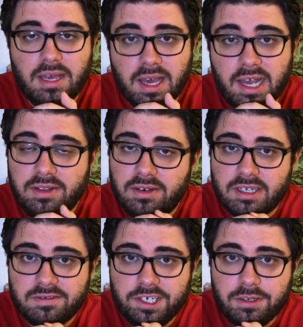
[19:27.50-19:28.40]
And in the
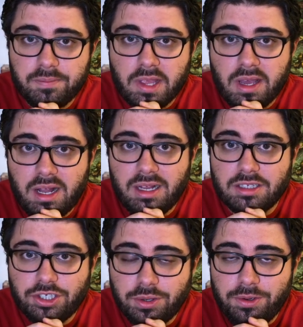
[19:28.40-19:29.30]
next video, I'll
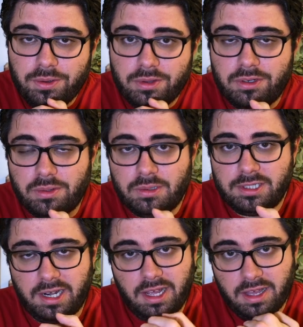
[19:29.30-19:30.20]
show you the tools
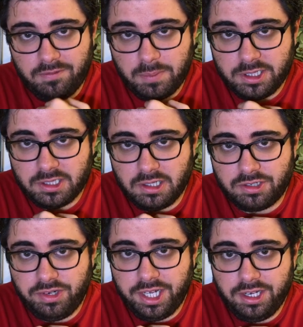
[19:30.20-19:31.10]
that I have personally
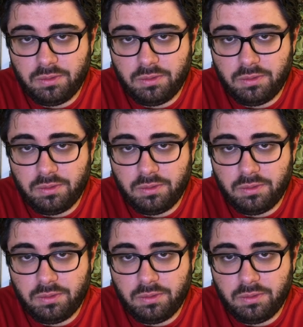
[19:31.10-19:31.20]
created,